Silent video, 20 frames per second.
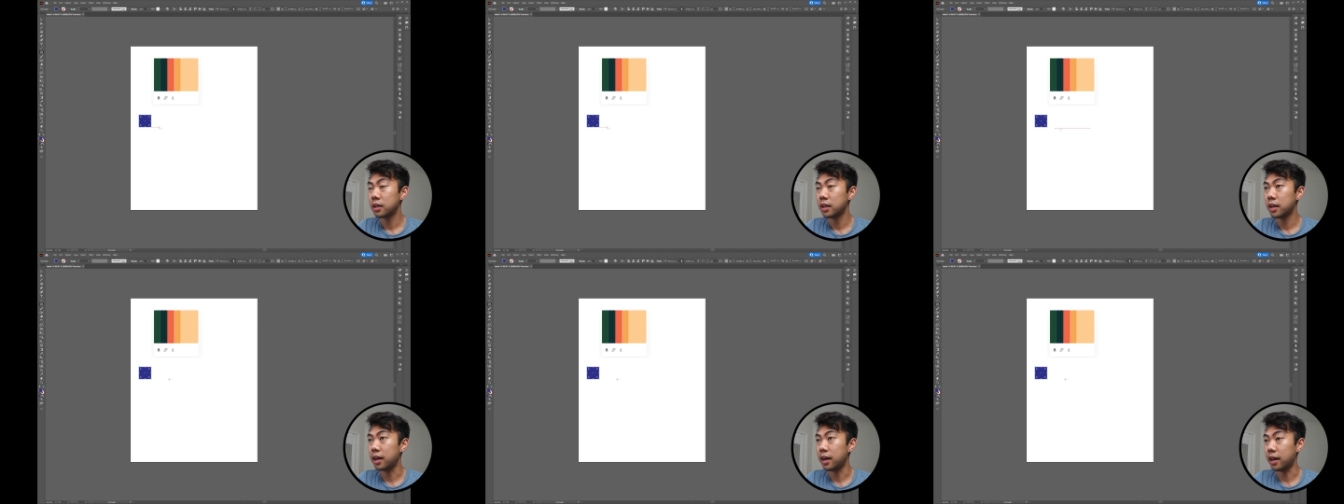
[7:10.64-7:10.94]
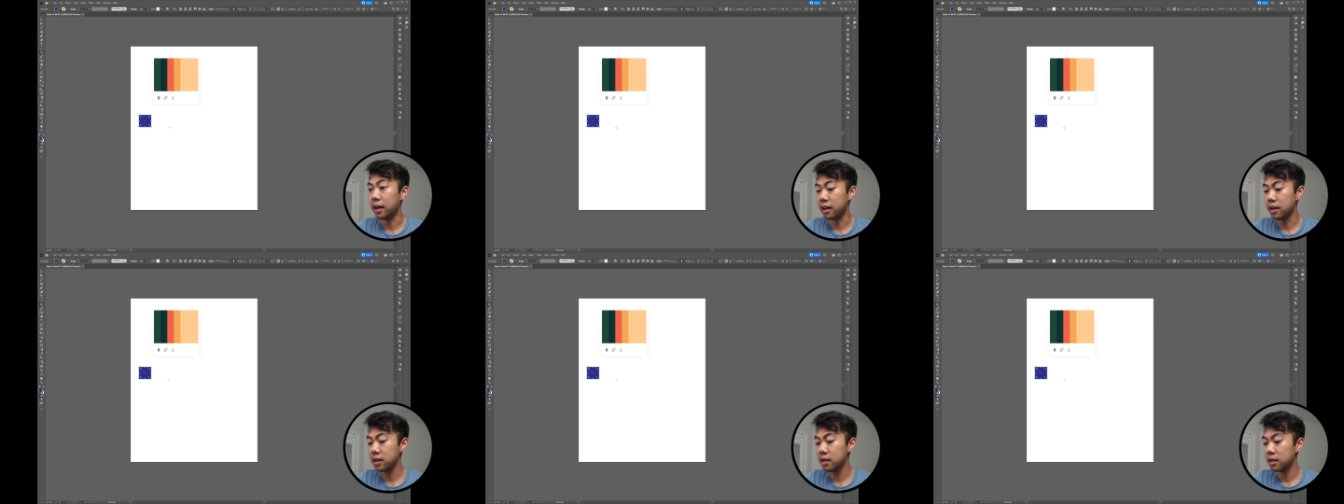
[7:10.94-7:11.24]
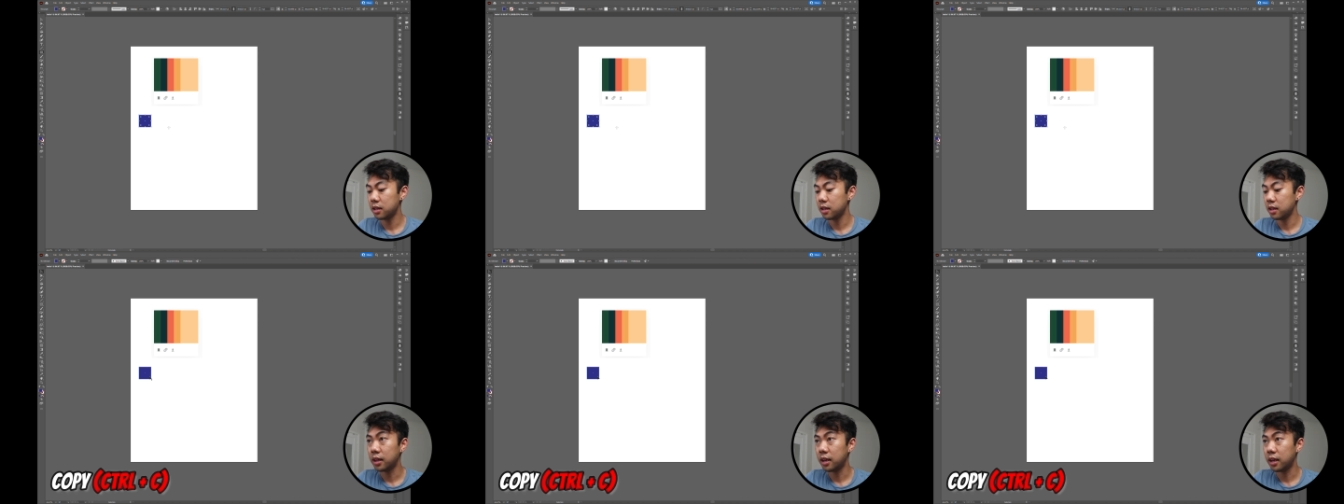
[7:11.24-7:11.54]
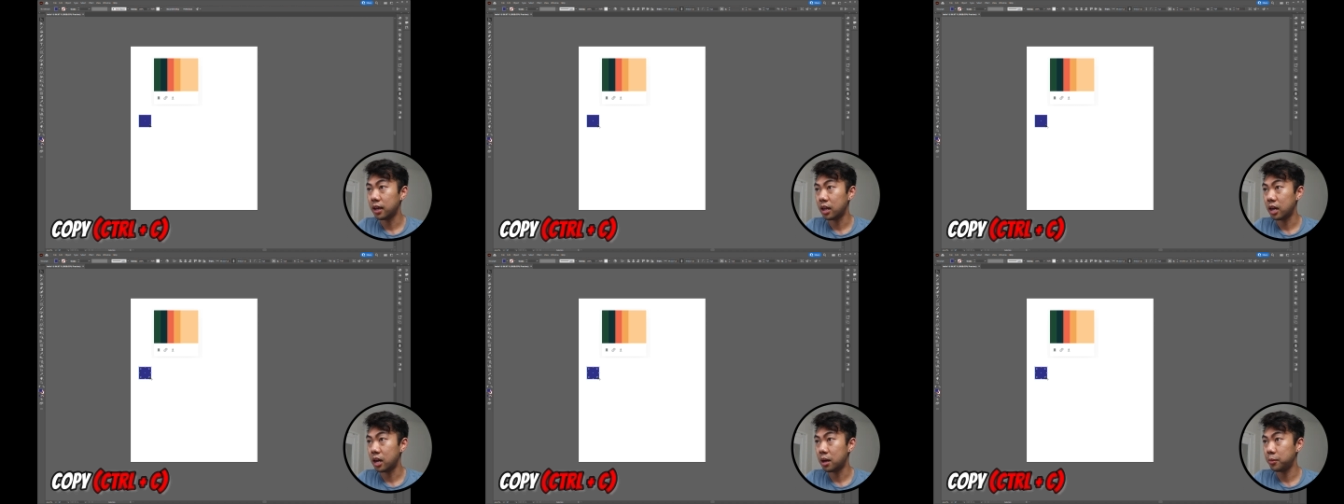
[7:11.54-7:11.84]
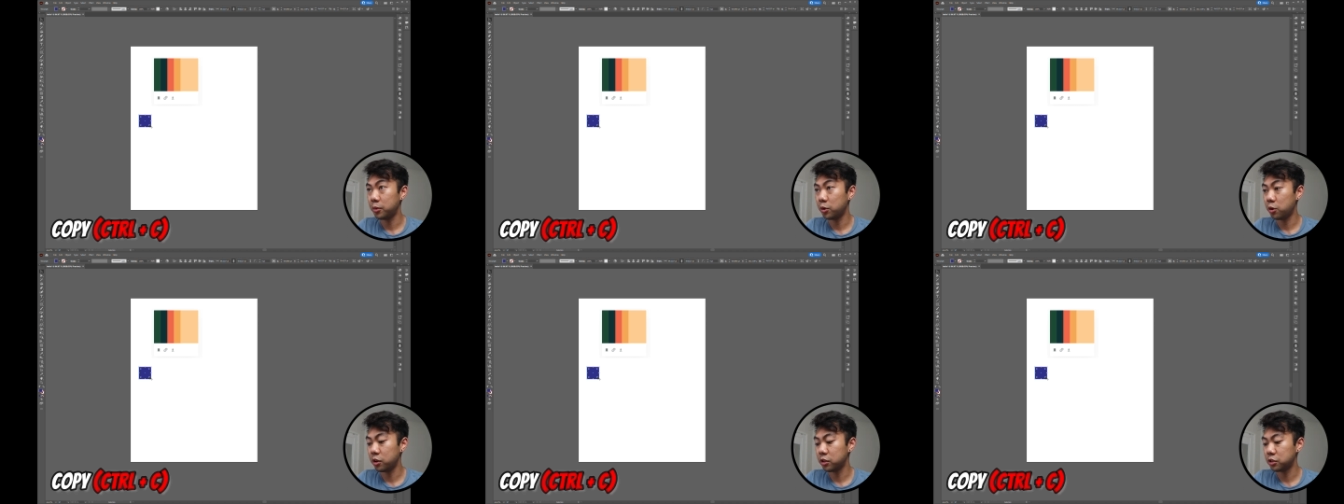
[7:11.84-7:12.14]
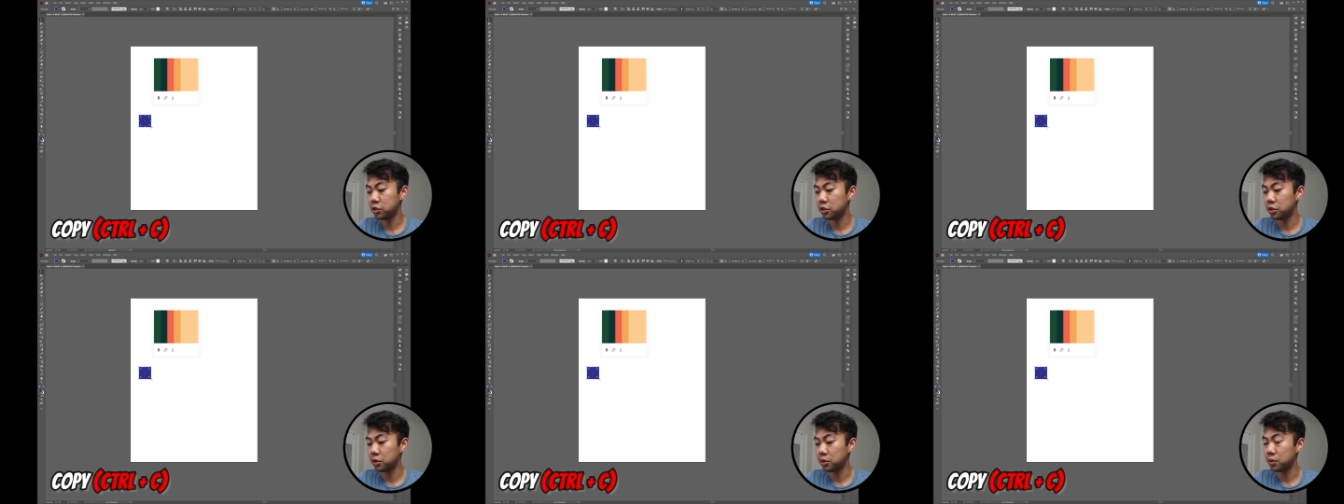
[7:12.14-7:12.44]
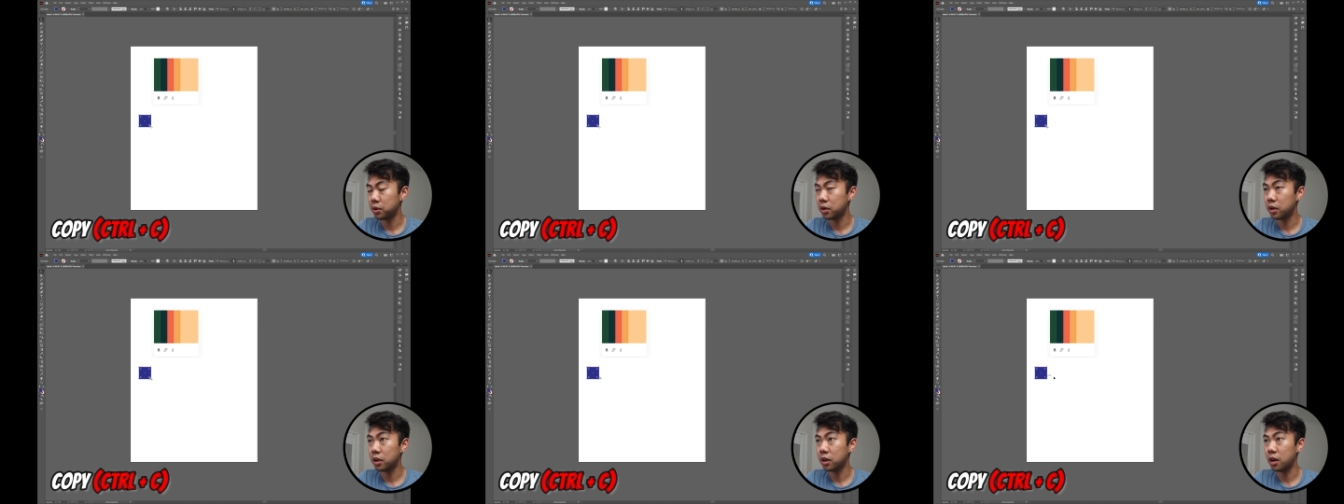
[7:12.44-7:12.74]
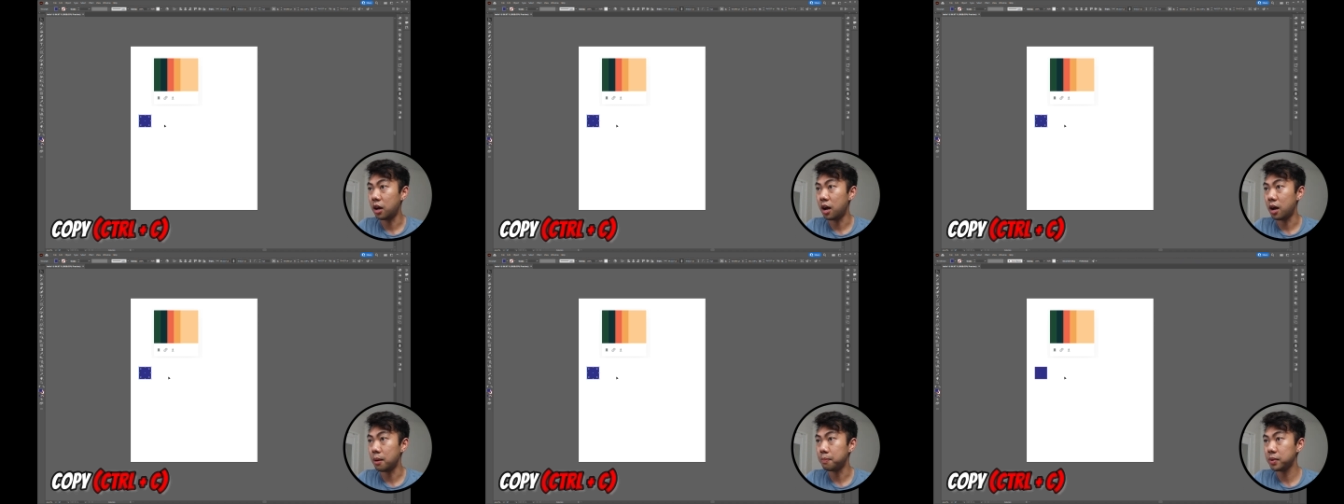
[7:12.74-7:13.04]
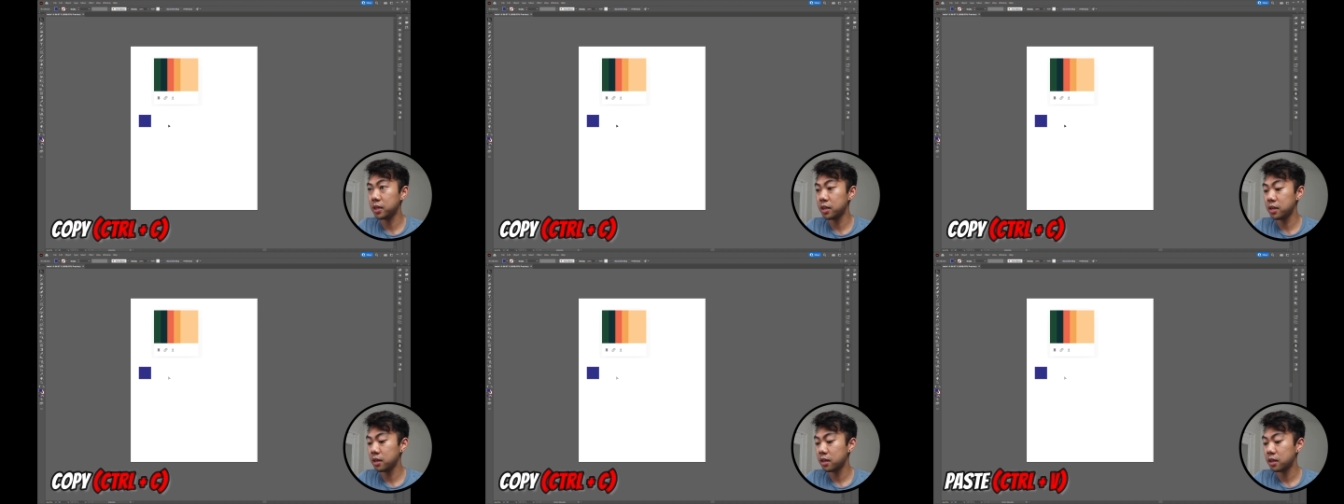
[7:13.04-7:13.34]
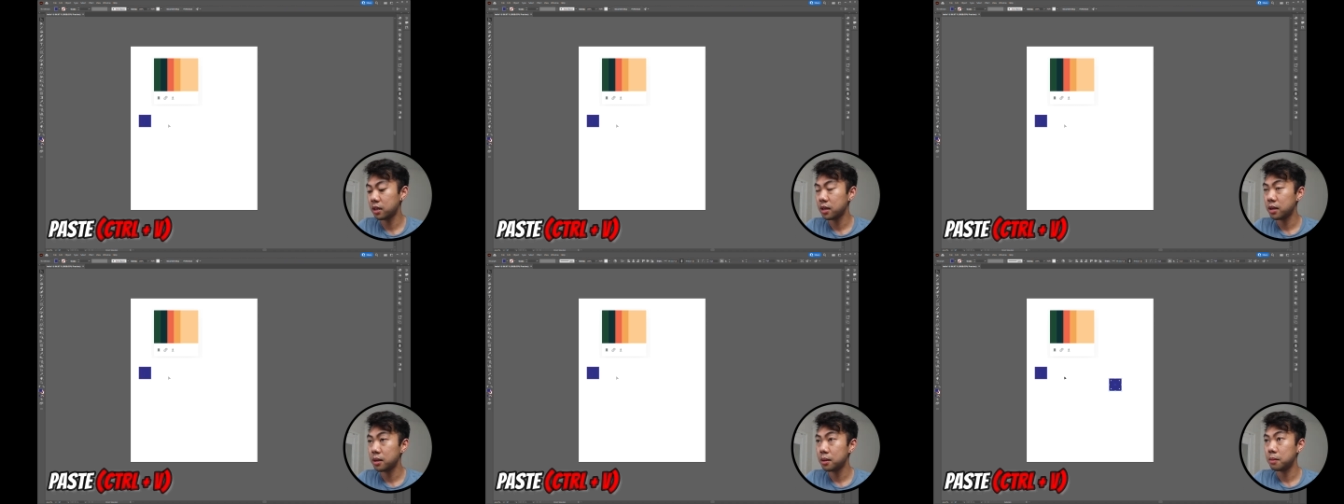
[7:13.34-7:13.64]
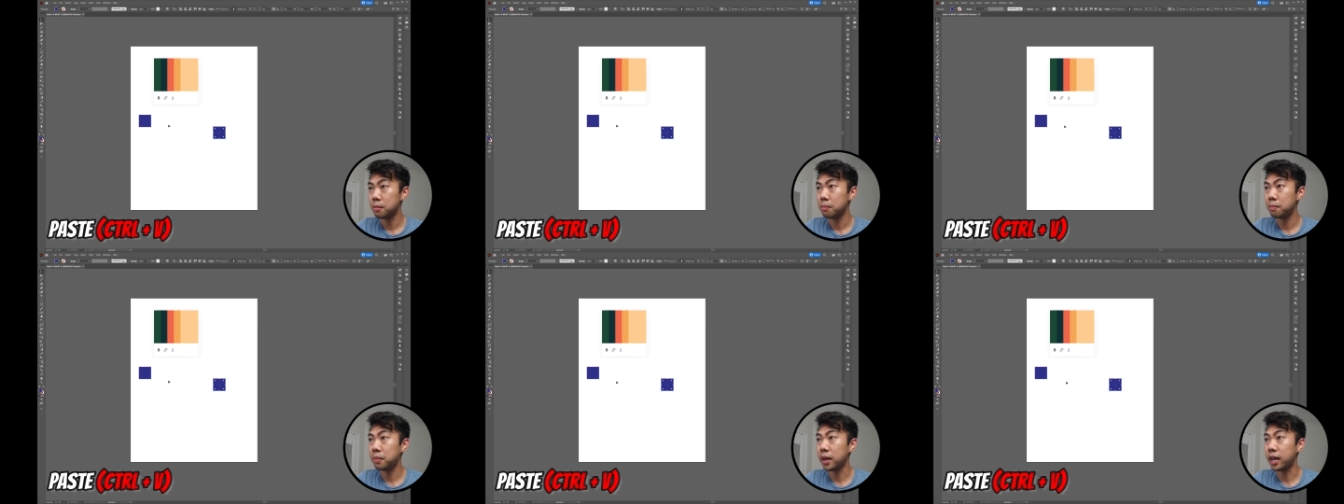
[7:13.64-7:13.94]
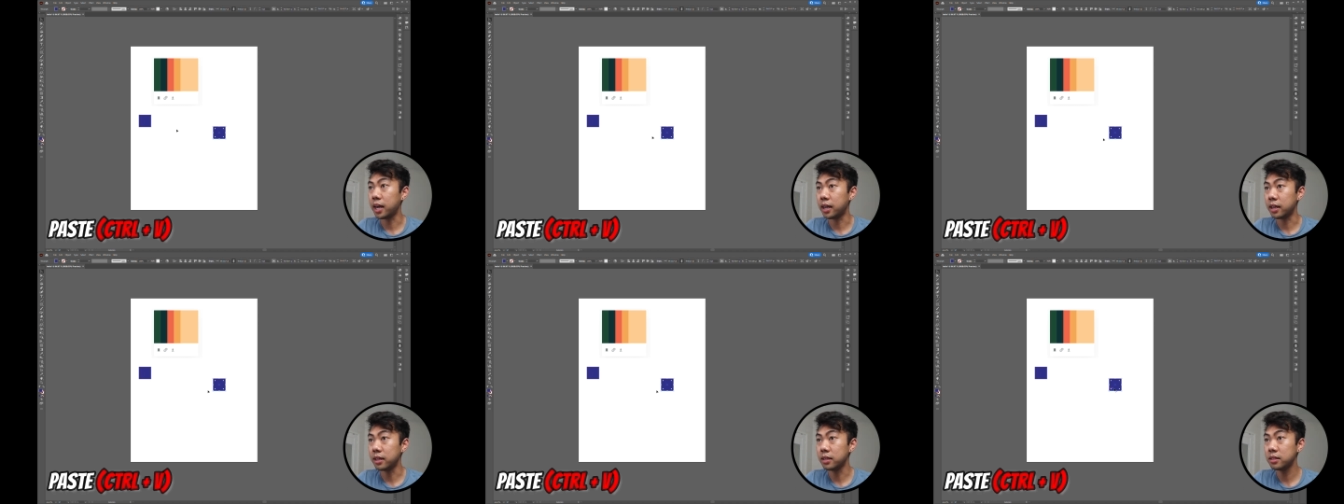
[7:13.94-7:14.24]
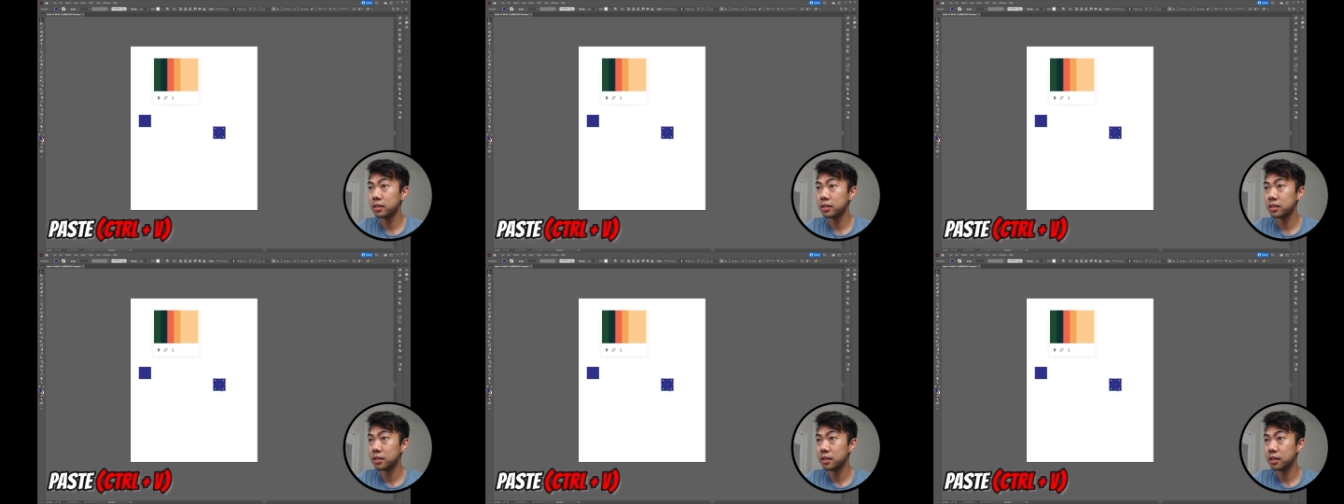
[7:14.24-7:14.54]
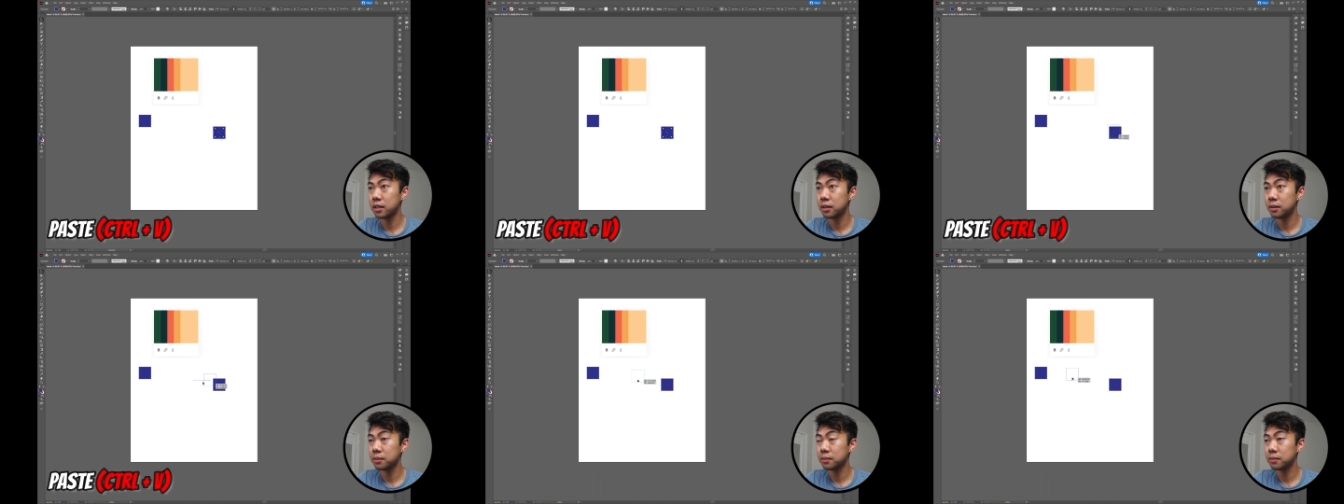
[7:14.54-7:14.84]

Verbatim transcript: Okay, and I'm going to copy, paste.